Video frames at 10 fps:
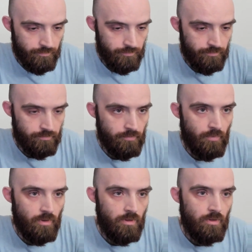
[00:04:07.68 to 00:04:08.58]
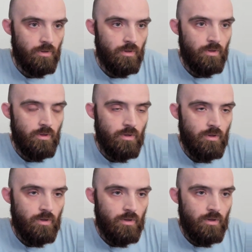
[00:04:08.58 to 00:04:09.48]

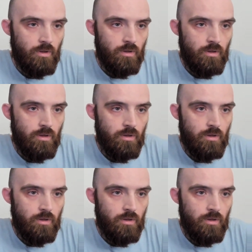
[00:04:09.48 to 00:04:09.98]
No one is speaking in this clip.